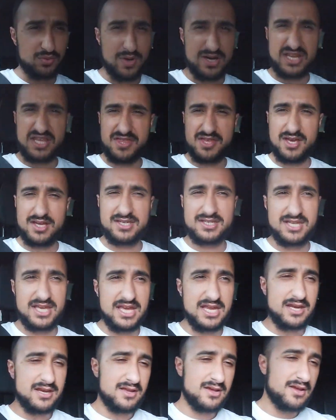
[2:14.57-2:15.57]

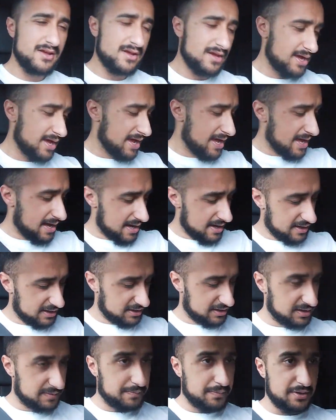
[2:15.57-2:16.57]
2013.
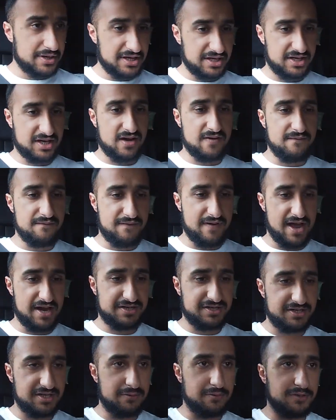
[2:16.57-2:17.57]
Let's just put it in comfort,
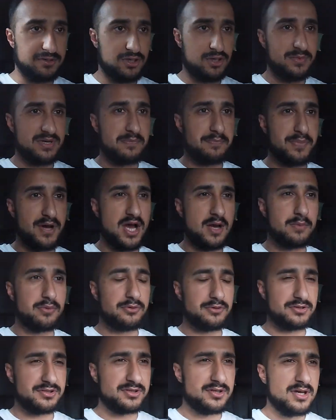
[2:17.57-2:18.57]
actually, don't want too many
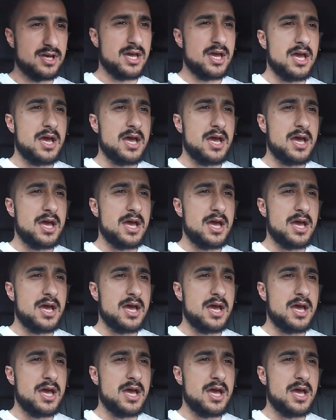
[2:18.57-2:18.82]
burbles.